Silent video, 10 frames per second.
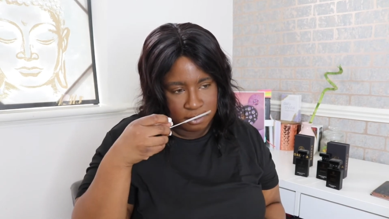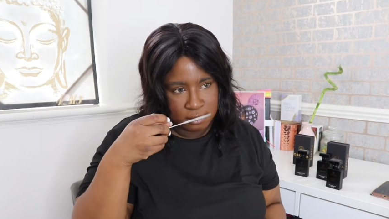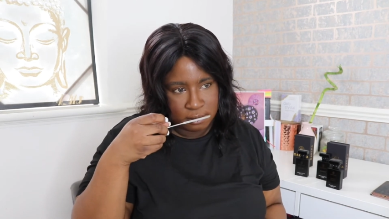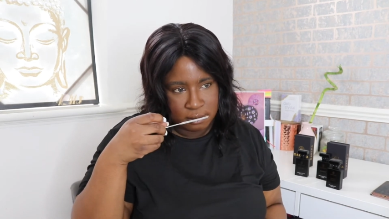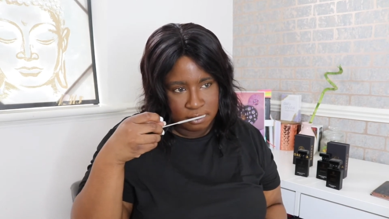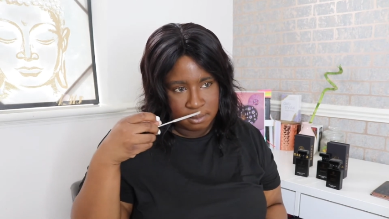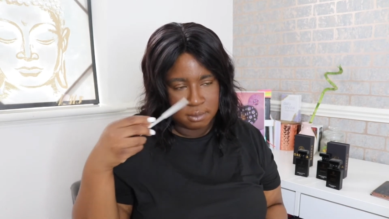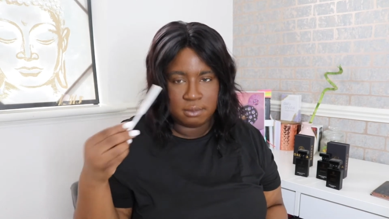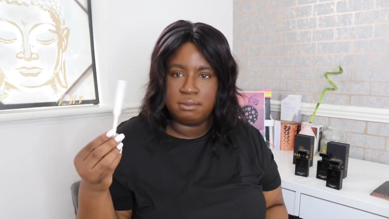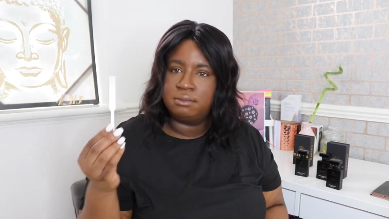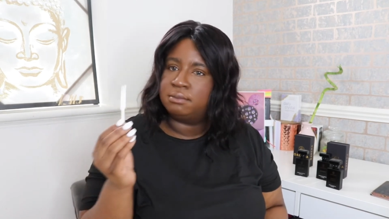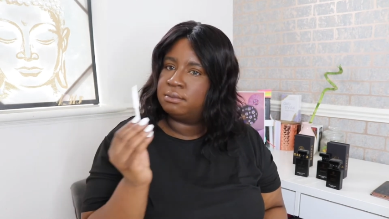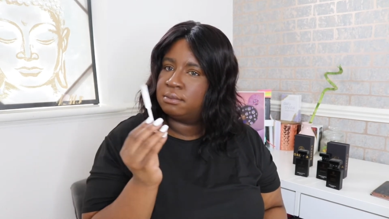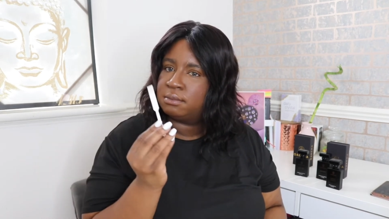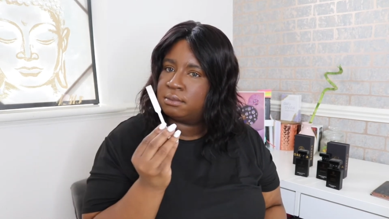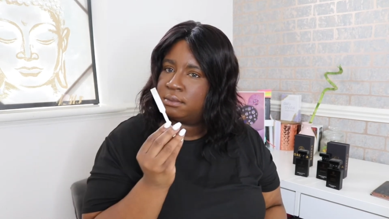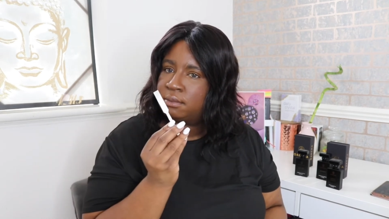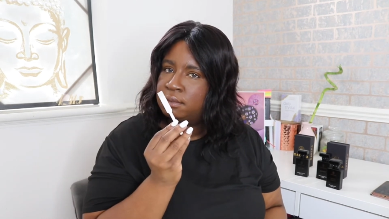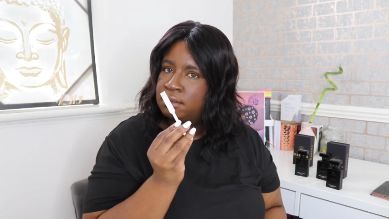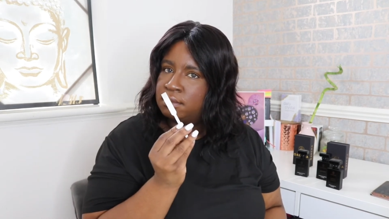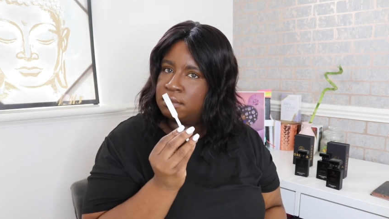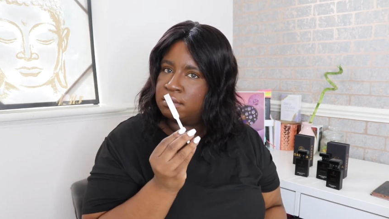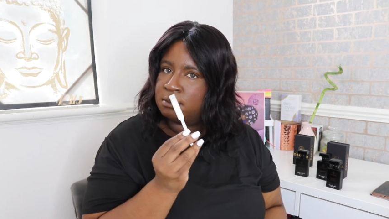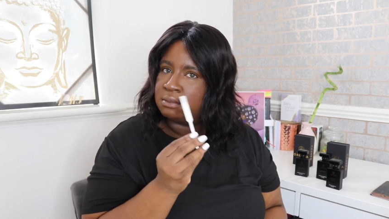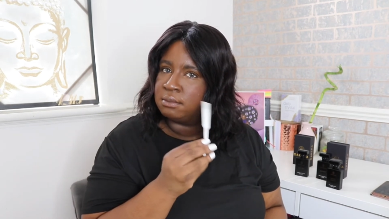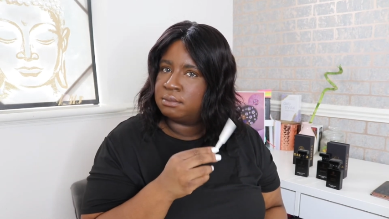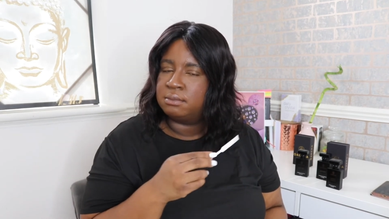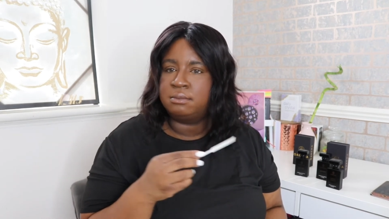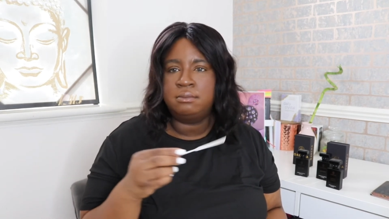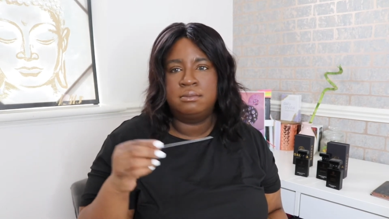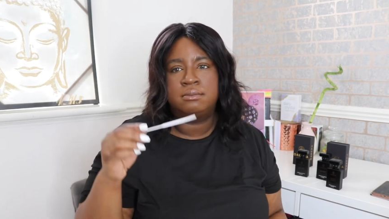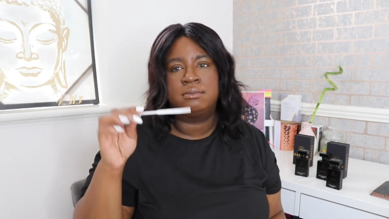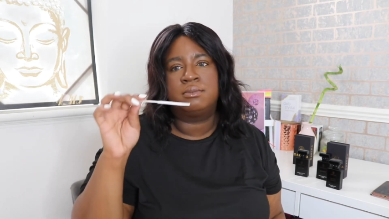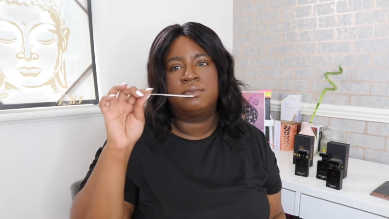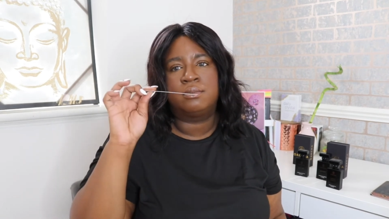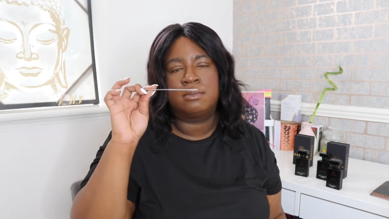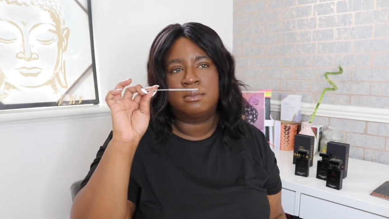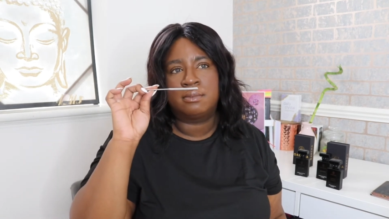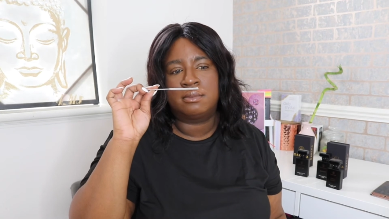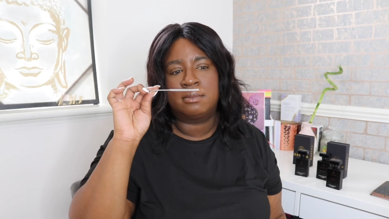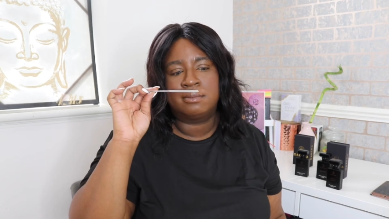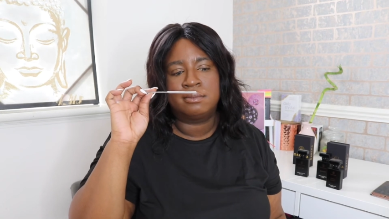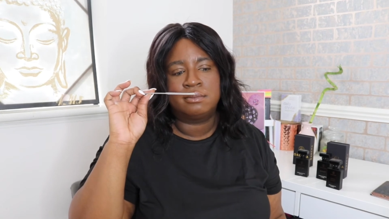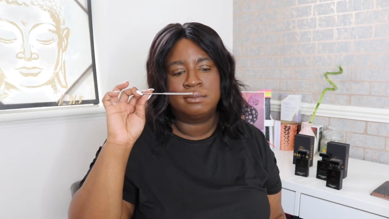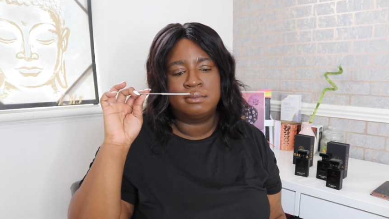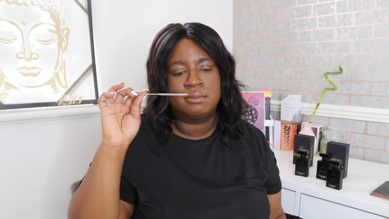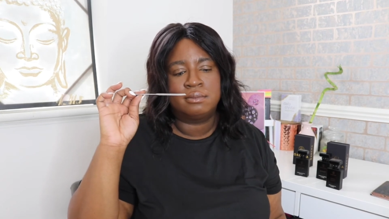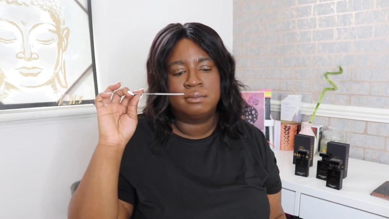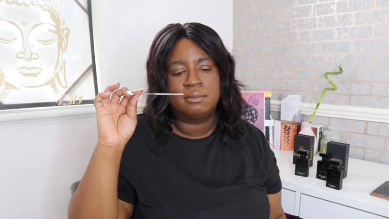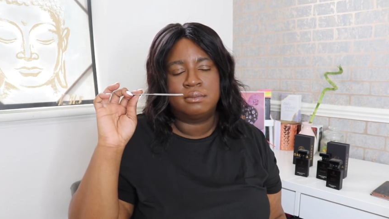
(silence)